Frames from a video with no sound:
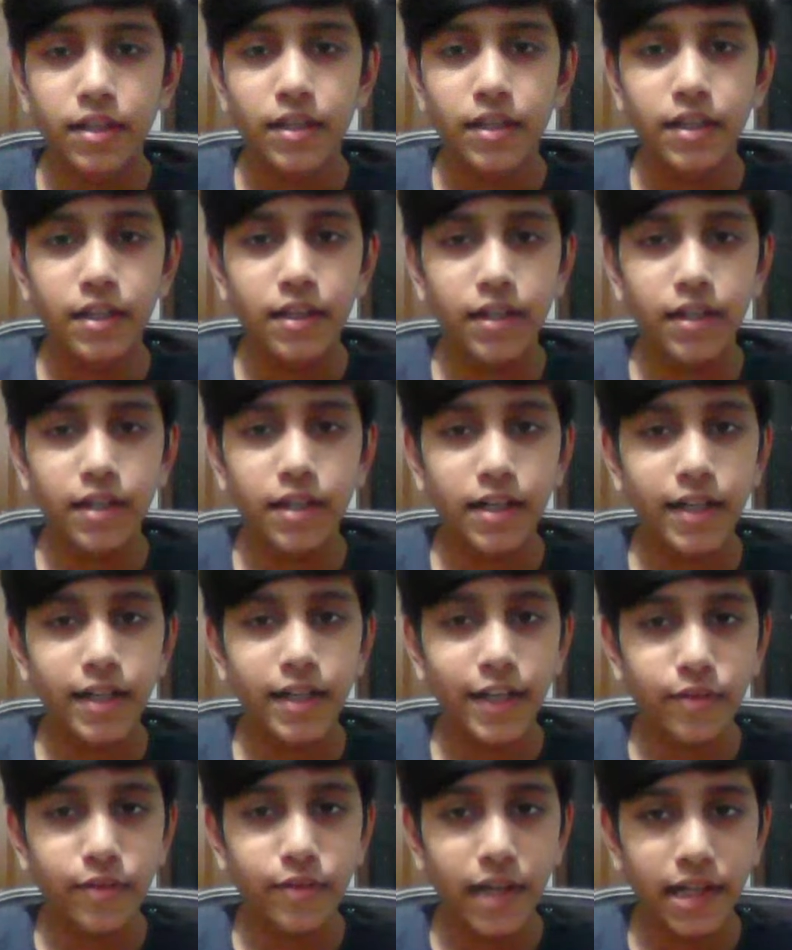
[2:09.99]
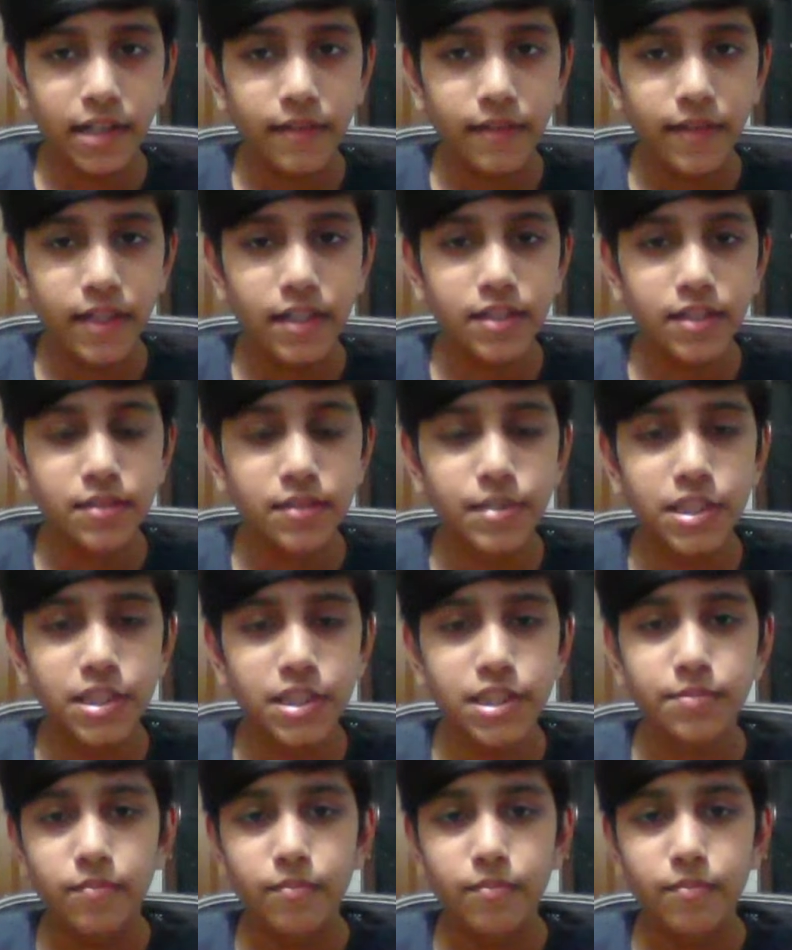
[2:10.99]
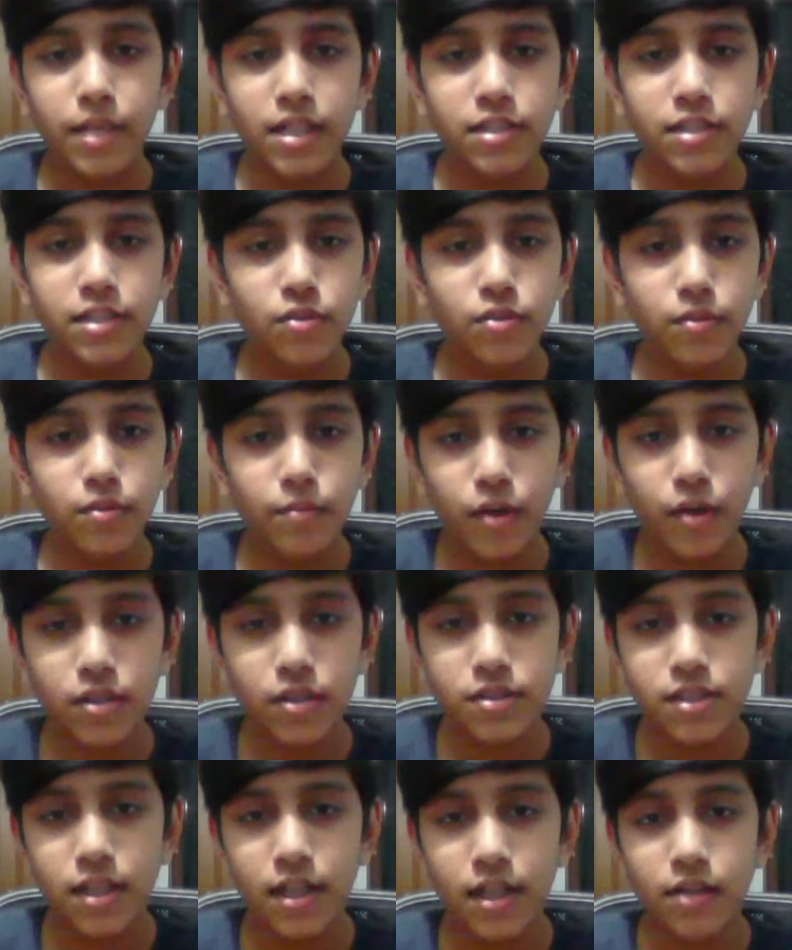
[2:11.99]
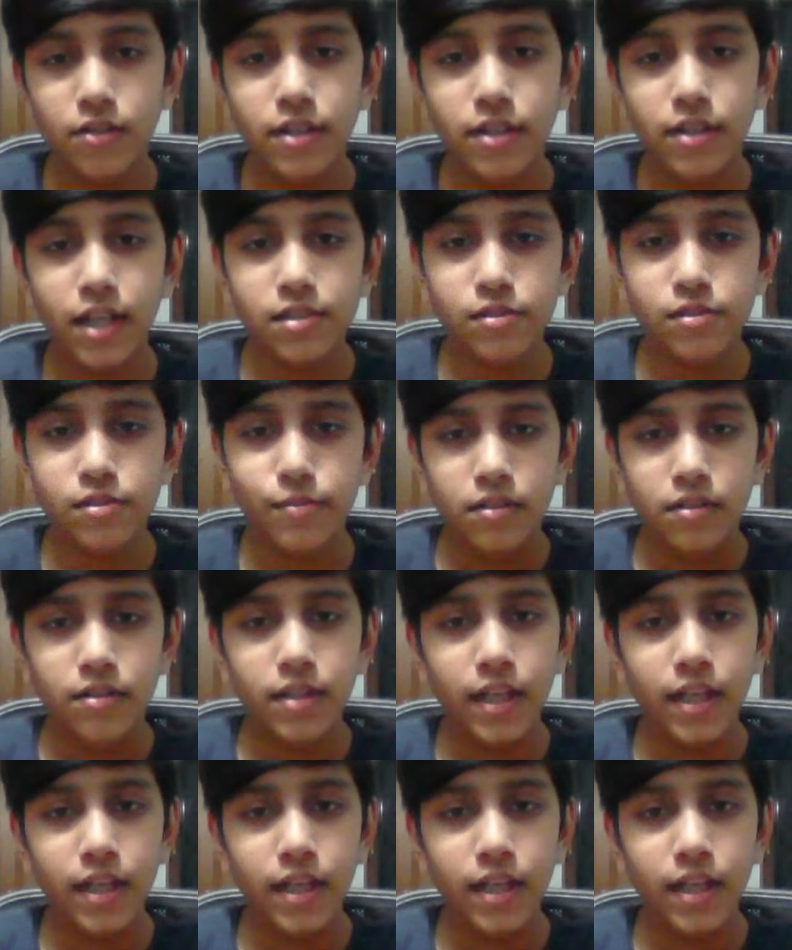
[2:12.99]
He can try to activate this bishop, but his own pawns are on dark squares.